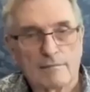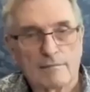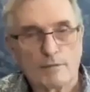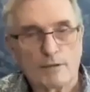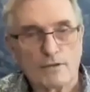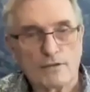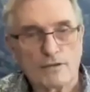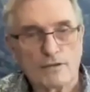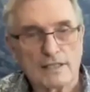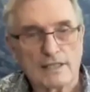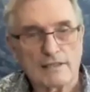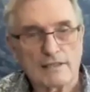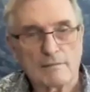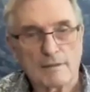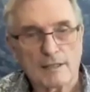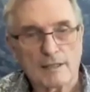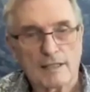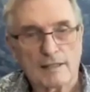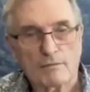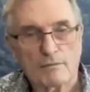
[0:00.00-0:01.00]
using him
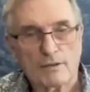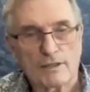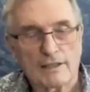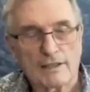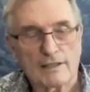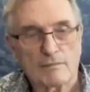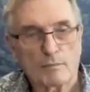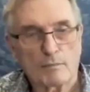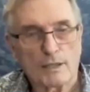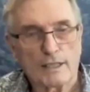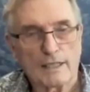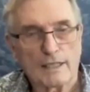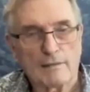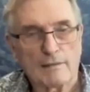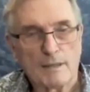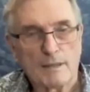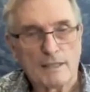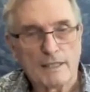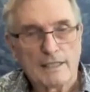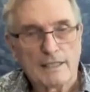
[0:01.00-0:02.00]
and kept trying to breed
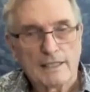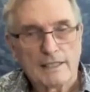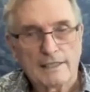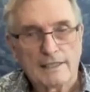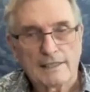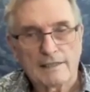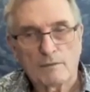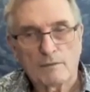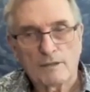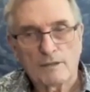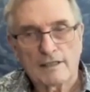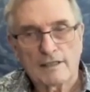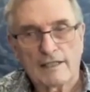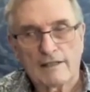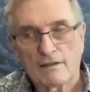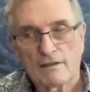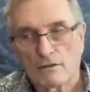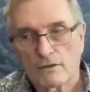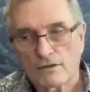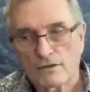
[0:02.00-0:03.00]
him. And then one day
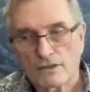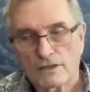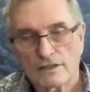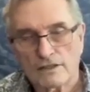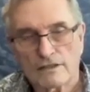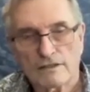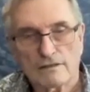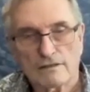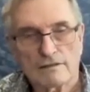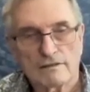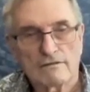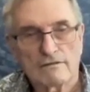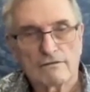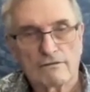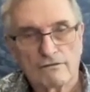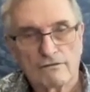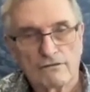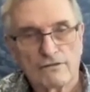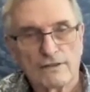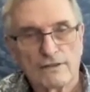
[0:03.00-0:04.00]
the horse just
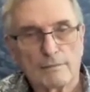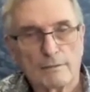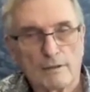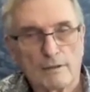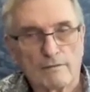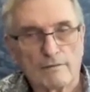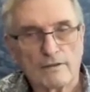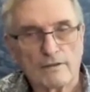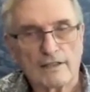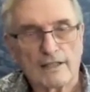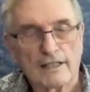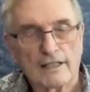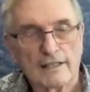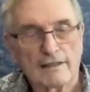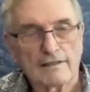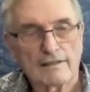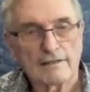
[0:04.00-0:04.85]
flipped over dead